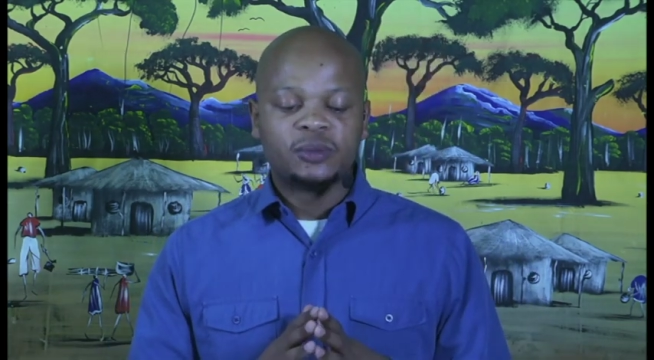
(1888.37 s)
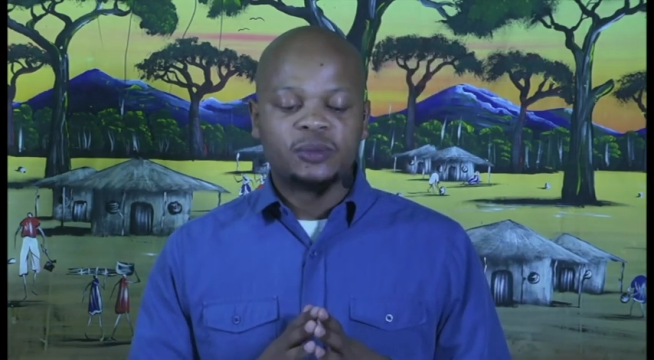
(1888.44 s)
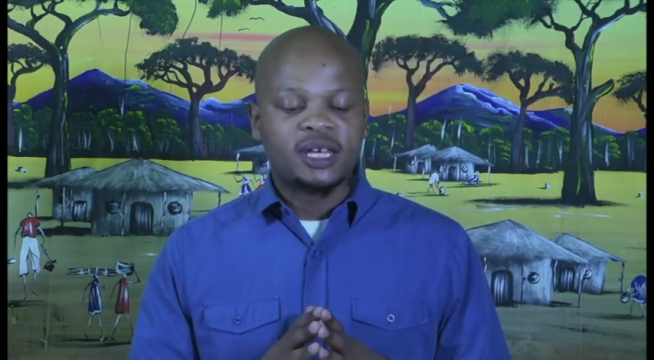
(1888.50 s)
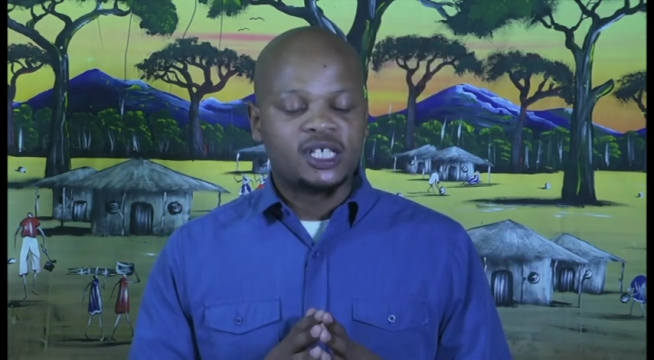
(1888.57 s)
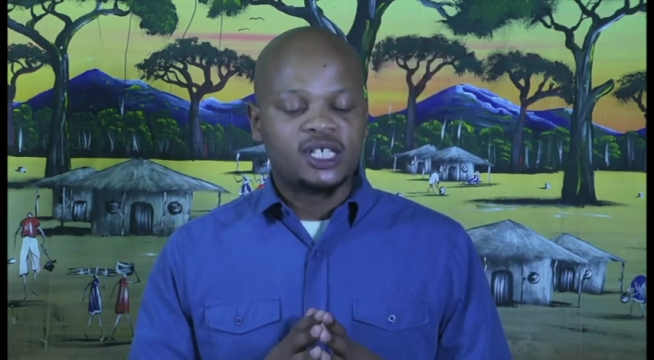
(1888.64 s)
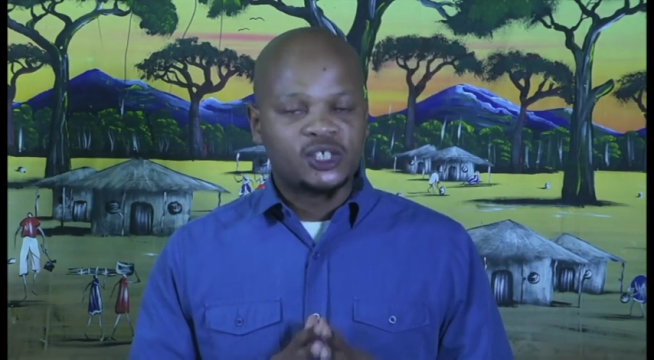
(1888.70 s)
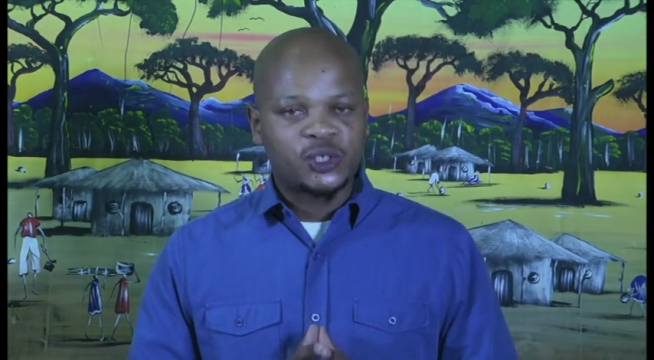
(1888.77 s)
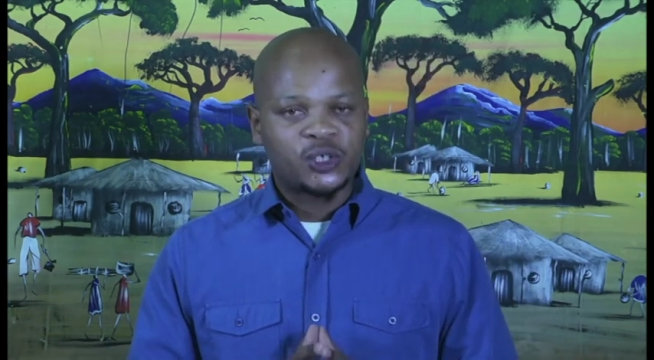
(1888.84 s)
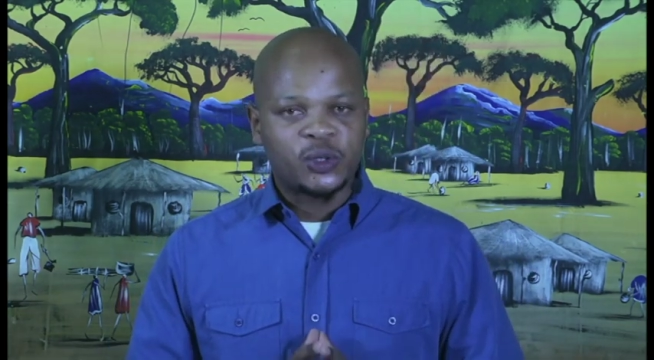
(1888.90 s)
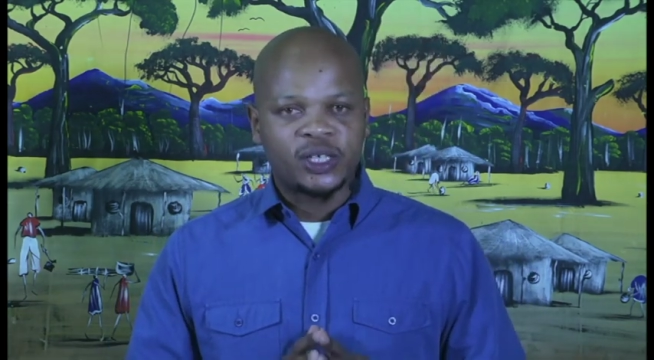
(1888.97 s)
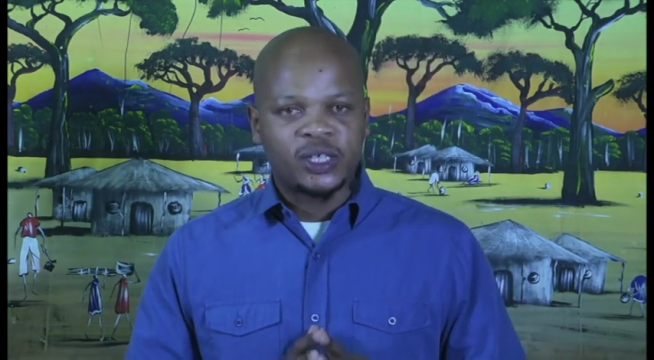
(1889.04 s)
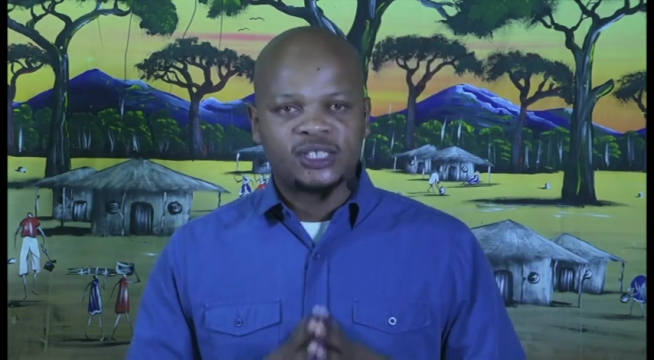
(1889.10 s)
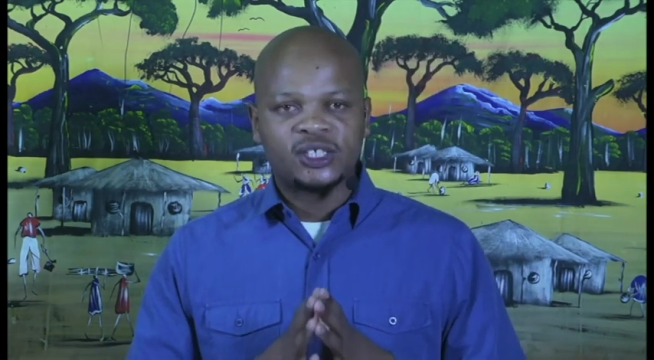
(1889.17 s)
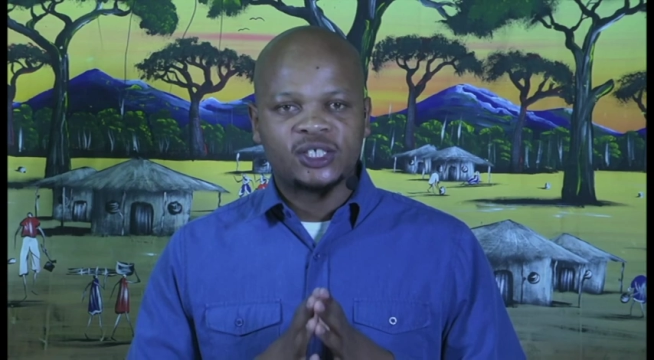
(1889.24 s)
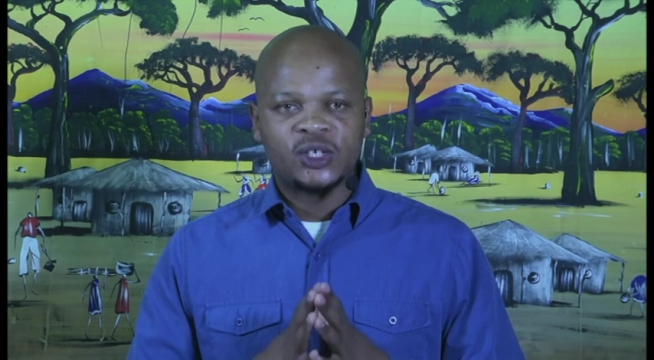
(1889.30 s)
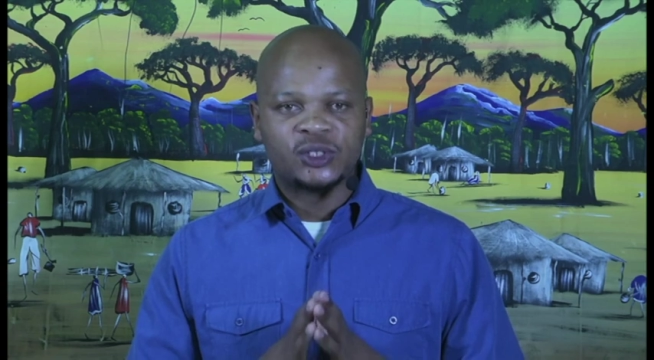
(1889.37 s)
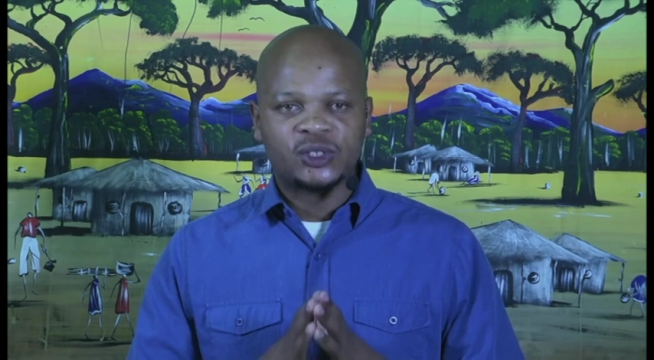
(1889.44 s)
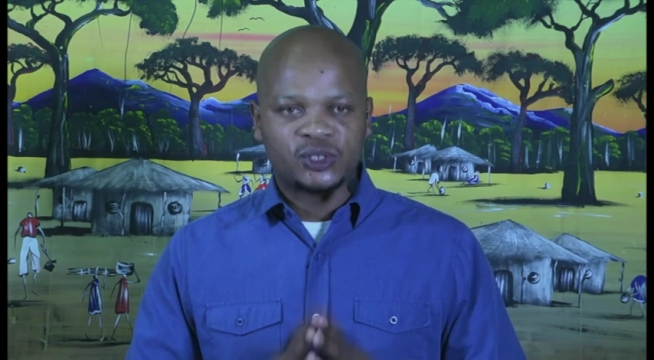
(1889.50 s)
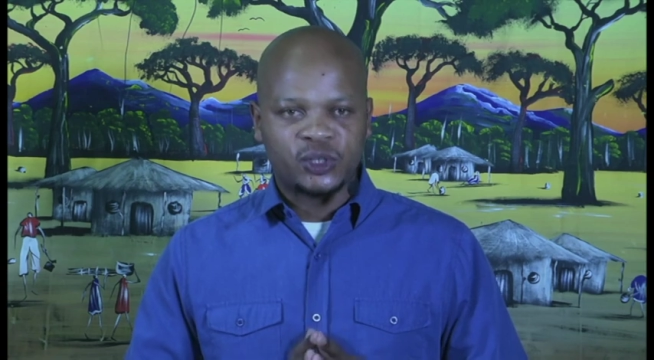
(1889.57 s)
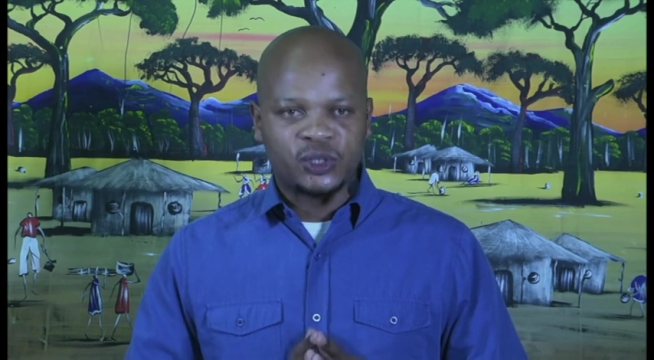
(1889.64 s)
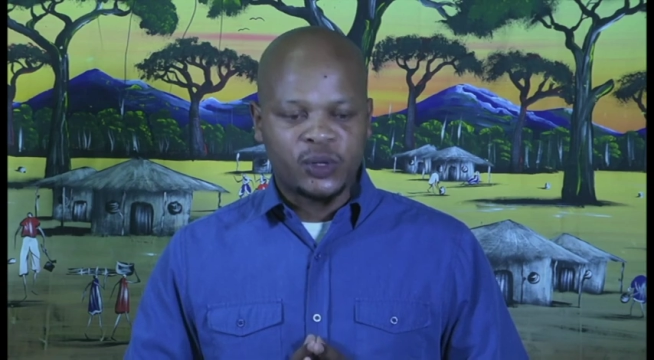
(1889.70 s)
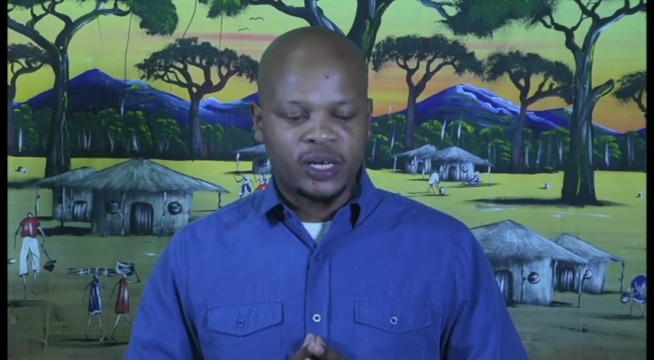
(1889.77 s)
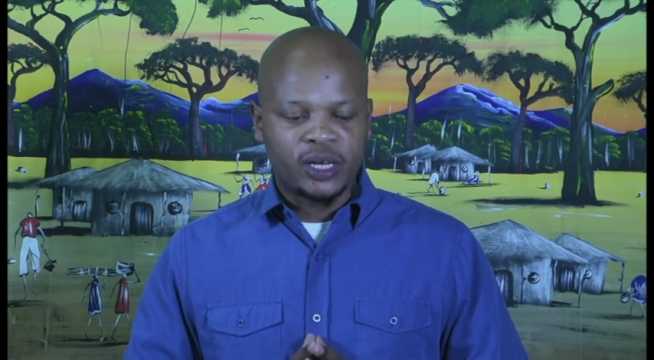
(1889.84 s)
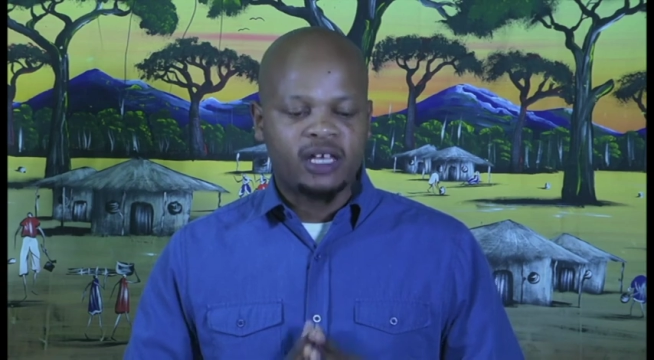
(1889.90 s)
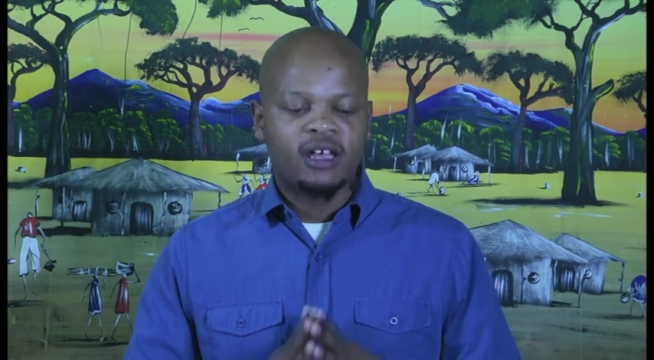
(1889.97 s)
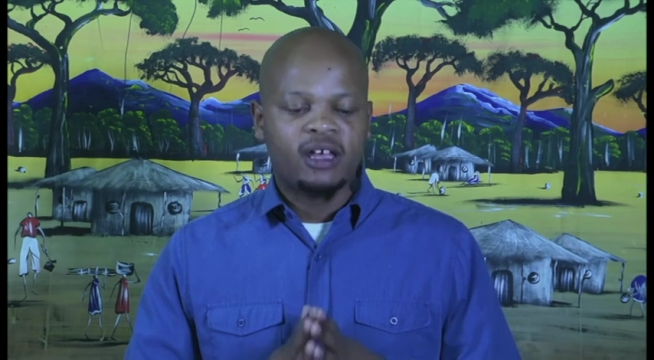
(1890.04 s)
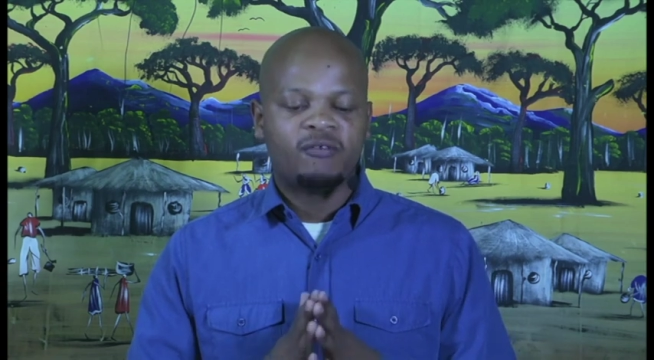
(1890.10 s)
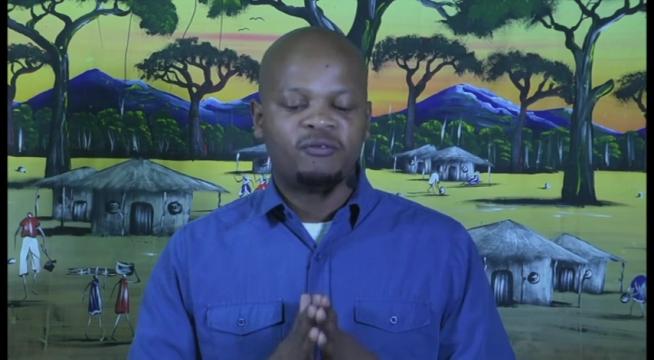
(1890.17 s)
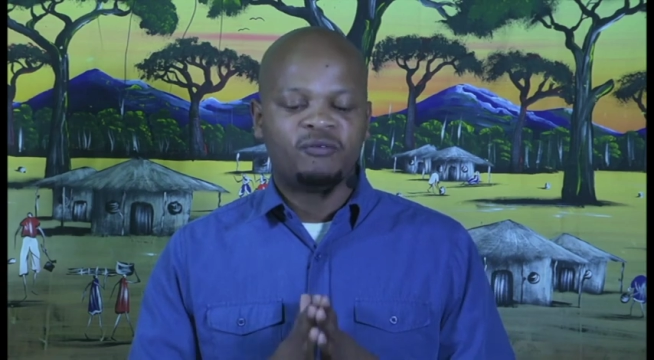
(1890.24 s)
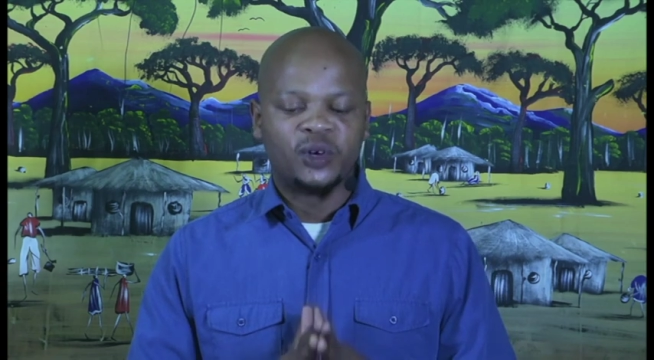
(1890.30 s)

to make sure that your story